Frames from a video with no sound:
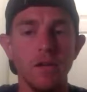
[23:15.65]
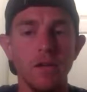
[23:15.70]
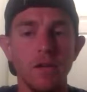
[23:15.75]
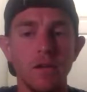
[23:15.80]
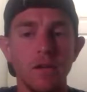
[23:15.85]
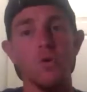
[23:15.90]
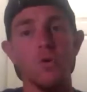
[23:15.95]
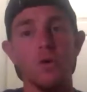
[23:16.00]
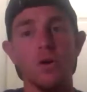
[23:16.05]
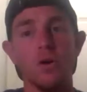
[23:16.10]

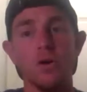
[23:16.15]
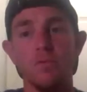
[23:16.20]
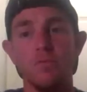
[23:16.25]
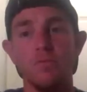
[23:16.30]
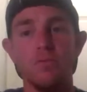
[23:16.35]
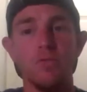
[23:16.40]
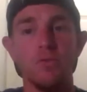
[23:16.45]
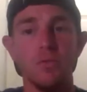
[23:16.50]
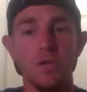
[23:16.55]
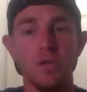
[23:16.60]
or
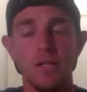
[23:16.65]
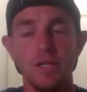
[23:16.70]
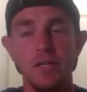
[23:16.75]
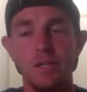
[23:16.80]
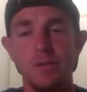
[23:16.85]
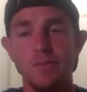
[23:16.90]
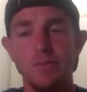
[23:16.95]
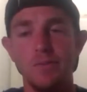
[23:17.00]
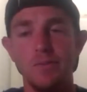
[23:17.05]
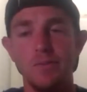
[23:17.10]
to
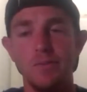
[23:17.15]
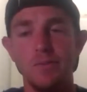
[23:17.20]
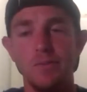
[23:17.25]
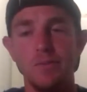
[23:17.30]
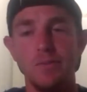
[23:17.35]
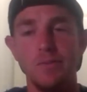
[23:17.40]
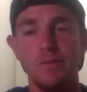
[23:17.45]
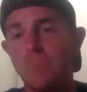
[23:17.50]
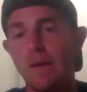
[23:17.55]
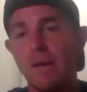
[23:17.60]
a
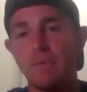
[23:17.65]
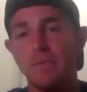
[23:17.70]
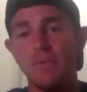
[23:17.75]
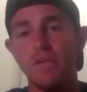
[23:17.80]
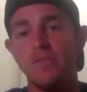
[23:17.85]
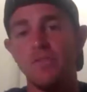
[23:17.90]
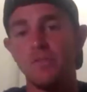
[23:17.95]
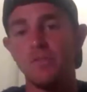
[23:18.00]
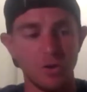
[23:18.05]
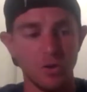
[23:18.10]
maybe
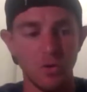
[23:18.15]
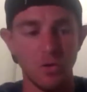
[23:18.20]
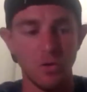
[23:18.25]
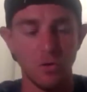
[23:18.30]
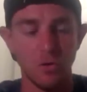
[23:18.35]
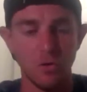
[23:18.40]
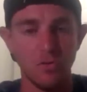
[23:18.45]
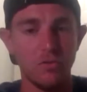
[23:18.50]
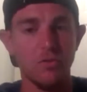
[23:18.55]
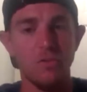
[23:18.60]
beachfront
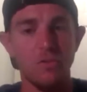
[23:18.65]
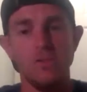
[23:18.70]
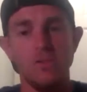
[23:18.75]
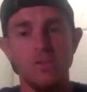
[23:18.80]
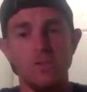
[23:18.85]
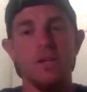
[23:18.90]
course?